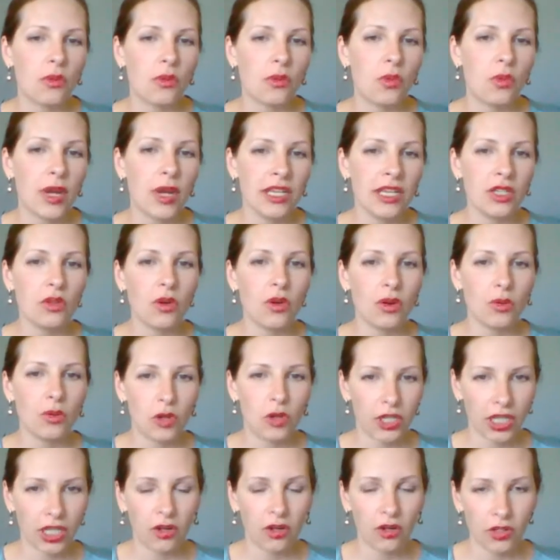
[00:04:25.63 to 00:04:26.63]
when you are
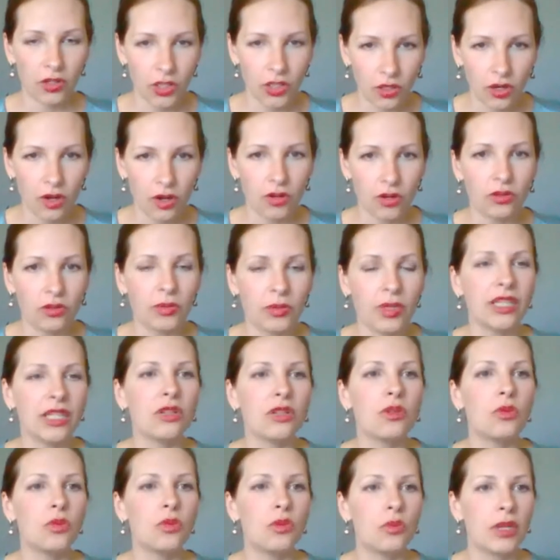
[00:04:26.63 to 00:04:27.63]
working on your own,
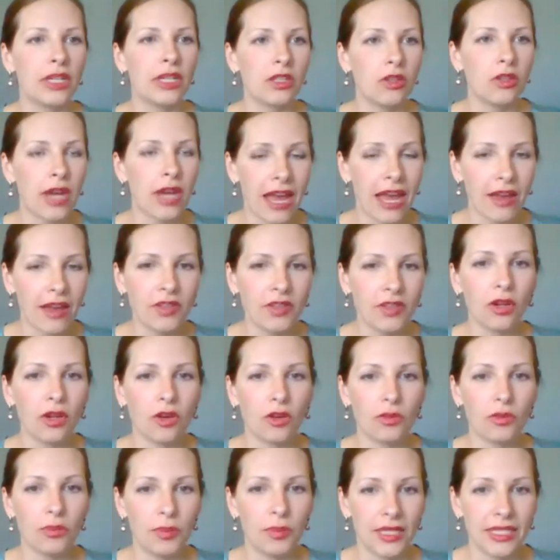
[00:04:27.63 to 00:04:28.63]
when you're having
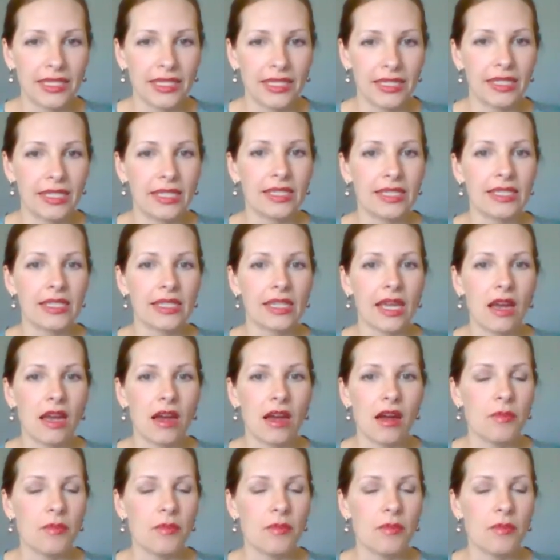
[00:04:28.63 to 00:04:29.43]
your own business,